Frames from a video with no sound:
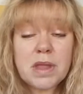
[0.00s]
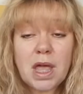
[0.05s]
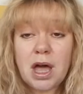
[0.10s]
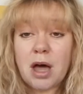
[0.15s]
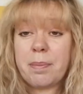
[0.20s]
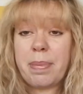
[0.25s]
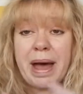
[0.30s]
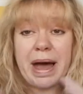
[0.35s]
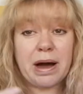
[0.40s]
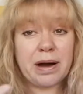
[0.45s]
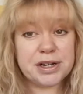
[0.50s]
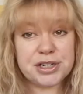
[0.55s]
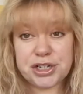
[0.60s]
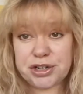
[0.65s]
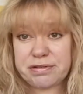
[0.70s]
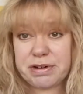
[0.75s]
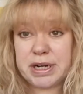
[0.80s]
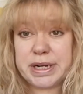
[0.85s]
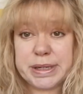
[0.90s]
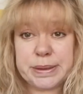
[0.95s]
about
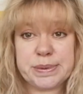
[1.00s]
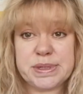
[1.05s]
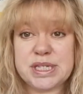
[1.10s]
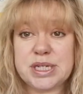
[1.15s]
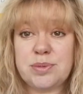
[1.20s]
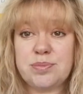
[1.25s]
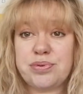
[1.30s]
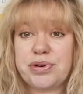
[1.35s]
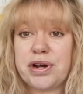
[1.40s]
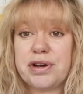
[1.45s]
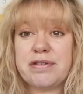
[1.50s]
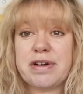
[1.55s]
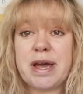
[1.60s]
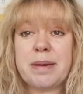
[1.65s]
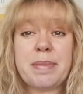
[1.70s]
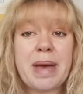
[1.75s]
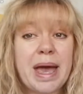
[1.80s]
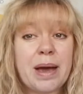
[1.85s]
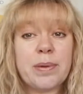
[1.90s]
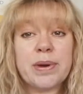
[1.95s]
Neuro-Linguistic program,
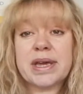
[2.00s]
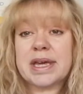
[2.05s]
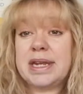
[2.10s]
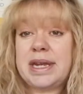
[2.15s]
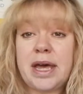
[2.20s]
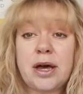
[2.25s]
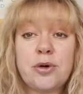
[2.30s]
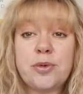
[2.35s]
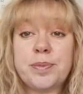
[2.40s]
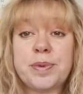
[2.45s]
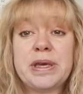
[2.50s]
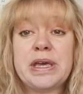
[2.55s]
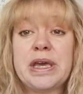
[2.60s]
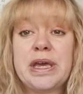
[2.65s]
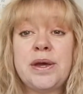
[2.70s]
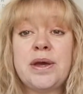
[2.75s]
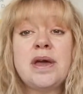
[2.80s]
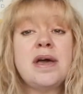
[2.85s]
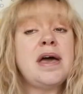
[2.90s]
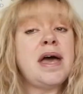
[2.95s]
how it can help
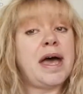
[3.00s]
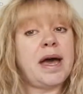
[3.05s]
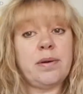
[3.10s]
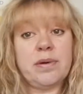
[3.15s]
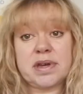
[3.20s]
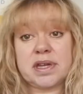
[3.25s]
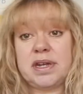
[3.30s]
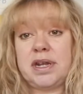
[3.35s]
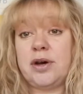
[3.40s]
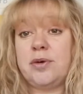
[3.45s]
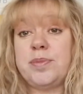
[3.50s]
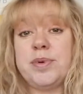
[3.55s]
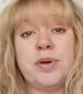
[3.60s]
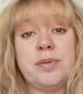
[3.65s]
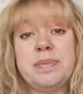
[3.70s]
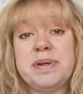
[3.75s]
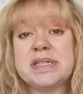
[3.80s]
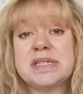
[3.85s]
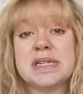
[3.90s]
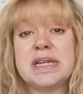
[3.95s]
you, how it can help your
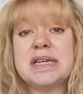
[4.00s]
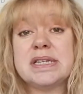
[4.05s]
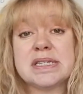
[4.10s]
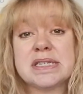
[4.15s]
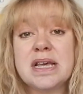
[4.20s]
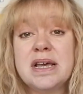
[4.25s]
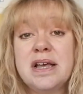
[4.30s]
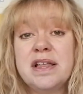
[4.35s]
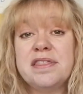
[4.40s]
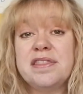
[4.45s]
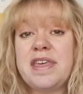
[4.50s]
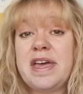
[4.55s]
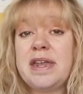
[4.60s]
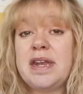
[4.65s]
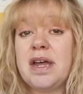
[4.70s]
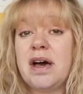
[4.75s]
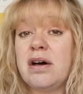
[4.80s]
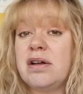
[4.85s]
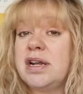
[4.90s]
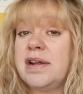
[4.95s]
business, then
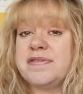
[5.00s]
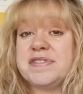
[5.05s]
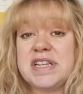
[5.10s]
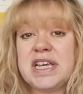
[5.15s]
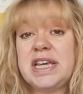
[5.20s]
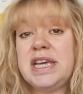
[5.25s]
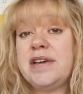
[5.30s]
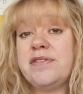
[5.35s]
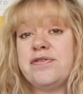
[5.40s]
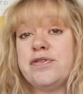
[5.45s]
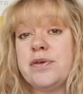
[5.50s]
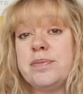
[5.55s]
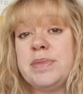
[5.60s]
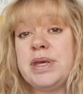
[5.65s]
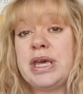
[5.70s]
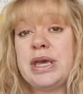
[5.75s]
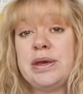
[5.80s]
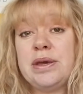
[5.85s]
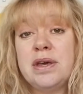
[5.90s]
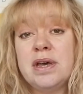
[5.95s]
I'd love to hear from
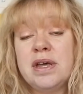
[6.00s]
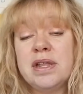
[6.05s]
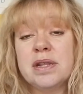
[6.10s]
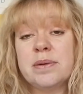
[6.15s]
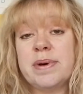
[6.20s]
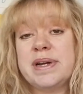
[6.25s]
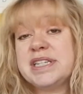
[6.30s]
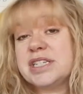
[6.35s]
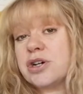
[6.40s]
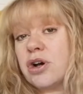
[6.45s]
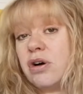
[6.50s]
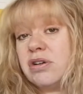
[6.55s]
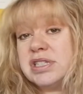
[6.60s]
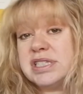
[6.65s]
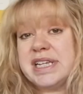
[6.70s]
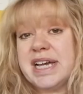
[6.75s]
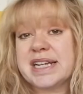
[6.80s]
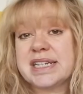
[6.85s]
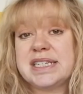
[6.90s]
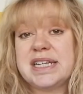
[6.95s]
you. The way to
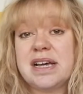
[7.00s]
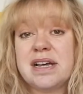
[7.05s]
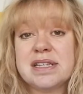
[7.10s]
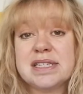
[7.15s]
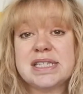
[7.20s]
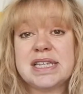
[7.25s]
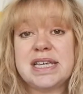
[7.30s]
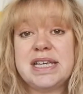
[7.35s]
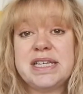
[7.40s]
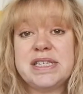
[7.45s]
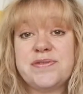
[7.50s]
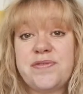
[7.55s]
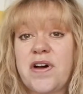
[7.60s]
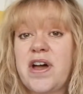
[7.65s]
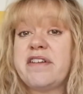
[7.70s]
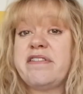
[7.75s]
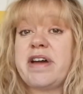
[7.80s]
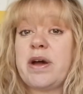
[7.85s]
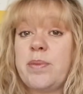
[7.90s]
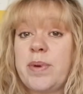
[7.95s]
contact us is
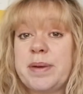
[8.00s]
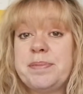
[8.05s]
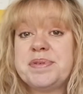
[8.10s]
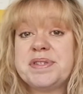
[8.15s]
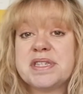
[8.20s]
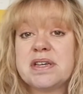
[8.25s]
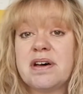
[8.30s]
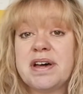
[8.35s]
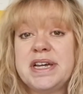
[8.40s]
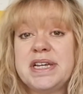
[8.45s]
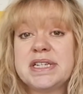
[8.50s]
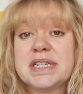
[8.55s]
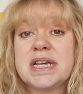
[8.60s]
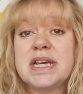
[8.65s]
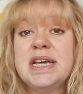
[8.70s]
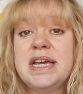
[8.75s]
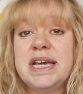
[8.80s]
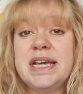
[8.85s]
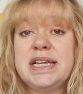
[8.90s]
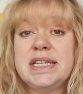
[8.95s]
via our website.
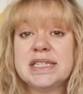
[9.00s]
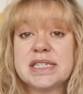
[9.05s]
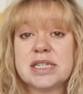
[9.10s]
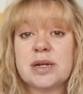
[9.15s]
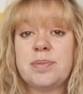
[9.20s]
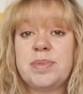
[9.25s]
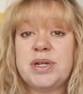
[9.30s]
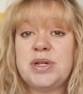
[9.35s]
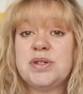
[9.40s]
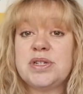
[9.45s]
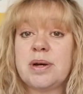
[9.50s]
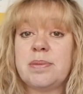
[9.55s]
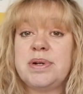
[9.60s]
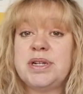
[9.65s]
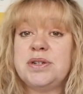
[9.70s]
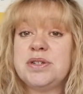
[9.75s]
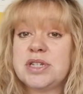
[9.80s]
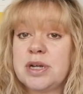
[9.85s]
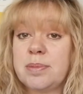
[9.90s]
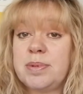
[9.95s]
It's
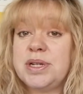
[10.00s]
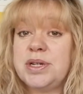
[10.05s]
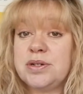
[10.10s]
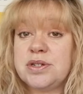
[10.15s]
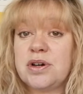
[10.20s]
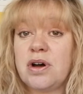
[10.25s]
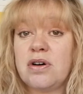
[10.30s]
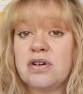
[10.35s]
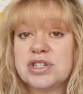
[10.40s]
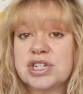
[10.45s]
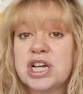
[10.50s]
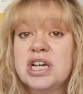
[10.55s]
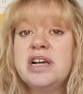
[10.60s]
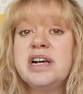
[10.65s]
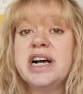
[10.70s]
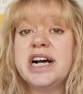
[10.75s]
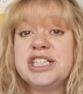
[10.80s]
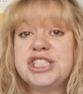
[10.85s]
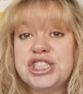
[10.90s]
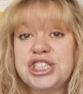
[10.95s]

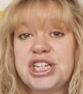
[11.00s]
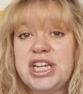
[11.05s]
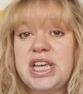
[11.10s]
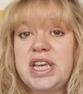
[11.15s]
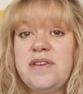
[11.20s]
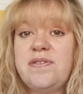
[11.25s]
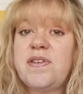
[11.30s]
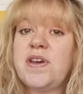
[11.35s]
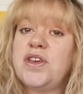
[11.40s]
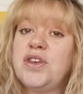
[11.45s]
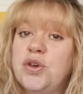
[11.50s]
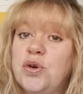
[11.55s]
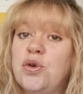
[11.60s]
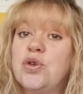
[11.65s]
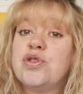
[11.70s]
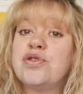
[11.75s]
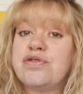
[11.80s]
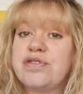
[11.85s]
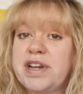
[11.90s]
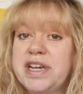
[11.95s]

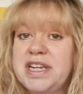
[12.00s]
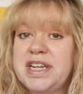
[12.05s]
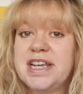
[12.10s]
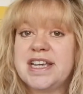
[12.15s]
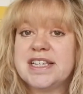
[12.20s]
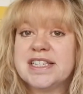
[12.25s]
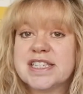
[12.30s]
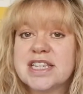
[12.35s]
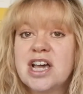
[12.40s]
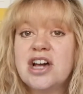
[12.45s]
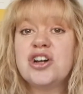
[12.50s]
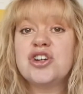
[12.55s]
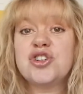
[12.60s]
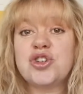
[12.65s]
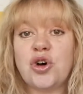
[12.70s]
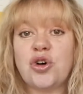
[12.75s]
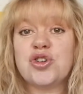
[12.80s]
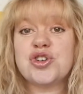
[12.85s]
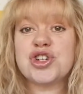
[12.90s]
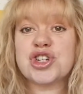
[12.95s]

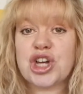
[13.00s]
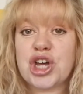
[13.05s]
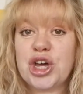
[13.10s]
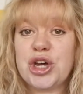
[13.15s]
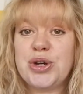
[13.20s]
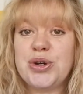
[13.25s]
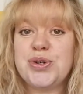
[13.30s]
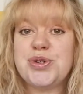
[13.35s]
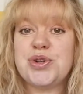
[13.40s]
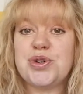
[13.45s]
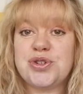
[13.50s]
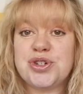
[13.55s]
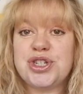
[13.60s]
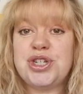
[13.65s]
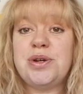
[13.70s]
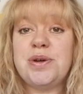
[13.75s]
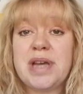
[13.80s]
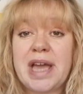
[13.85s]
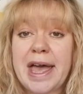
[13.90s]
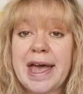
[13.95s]

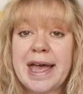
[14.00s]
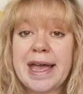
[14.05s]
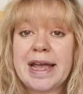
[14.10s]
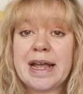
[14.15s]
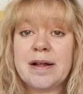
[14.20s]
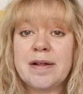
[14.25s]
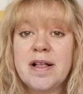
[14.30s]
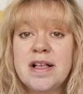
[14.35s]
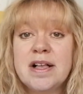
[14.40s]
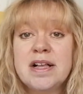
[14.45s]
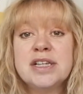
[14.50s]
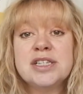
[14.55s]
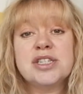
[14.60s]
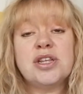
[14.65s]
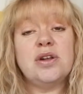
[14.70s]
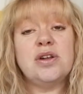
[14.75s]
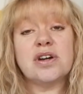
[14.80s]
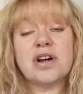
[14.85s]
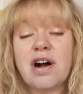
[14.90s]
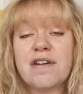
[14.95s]
www.achieveyourgreatness.co.uk. So
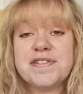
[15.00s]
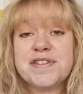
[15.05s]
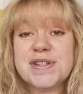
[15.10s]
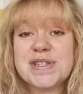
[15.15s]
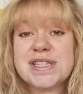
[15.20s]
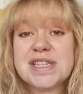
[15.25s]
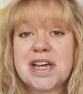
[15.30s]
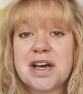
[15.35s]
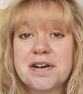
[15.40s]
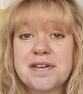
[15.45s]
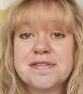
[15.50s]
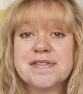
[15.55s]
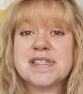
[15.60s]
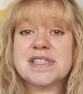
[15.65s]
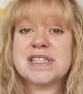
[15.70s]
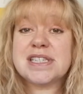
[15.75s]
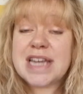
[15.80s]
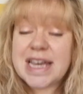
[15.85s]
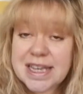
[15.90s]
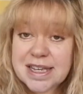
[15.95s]
look after yourselves,
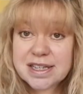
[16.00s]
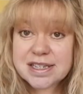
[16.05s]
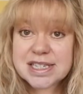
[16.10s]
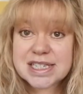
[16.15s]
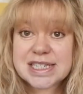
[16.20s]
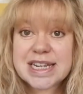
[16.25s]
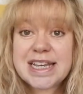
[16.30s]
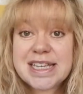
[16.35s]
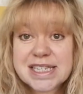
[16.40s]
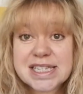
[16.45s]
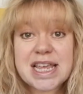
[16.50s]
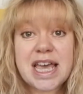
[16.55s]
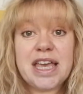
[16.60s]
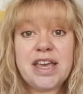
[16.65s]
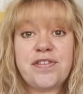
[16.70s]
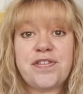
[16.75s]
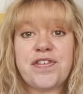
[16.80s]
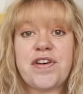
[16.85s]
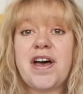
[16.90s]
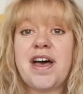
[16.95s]
stay
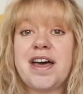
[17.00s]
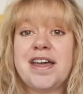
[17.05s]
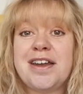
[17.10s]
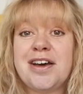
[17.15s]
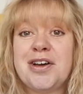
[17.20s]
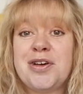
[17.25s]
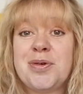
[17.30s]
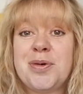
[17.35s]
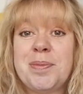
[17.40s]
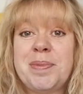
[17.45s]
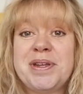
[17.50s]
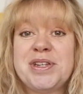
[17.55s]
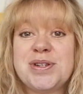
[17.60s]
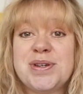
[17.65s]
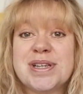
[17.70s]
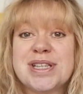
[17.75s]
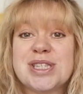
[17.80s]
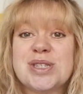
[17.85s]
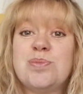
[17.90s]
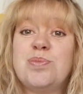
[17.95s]
safe, and I will be
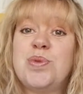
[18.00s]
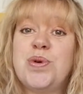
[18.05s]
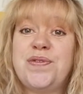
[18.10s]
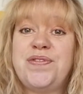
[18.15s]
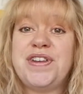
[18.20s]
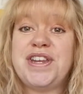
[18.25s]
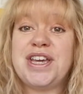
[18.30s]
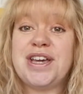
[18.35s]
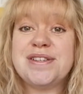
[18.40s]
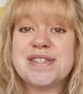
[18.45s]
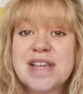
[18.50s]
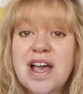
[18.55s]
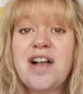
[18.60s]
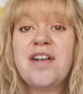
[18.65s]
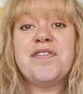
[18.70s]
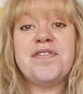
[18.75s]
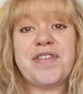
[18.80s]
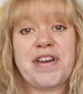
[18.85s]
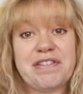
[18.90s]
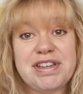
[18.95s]
doing some more videos
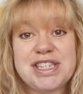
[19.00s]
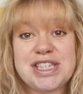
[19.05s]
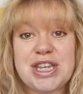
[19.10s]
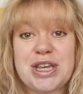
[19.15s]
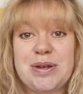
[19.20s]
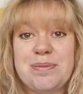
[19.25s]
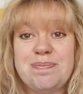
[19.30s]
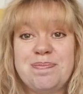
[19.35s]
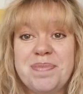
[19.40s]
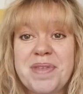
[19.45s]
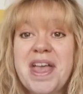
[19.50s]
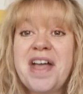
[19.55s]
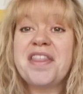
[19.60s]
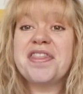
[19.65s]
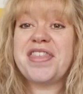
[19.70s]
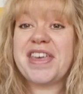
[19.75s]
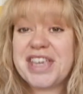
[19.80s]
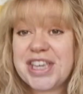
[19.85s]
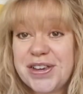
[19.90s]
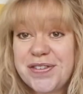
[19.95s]
very soon.
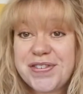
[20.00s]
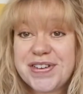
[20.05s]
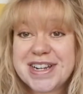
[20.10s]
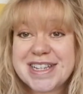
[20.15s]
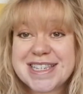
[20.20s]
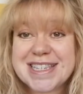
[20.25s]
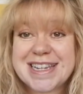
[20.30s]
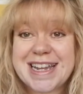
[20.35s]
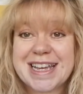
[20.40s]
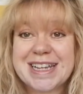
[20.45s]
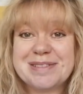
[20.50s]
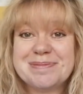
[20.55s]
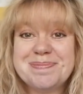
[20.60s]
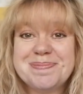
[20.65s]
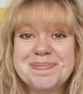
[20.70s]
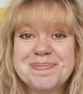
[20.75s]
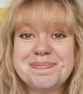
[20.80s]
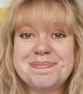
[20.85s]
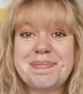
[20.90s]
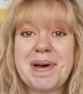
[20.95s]
Thank you for listening.
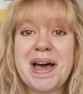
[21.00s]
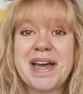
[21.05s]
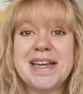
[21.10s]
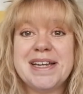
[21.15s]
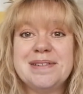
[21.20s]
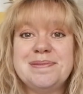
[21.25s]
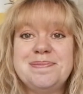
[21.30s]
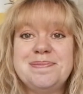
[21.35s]
Bye.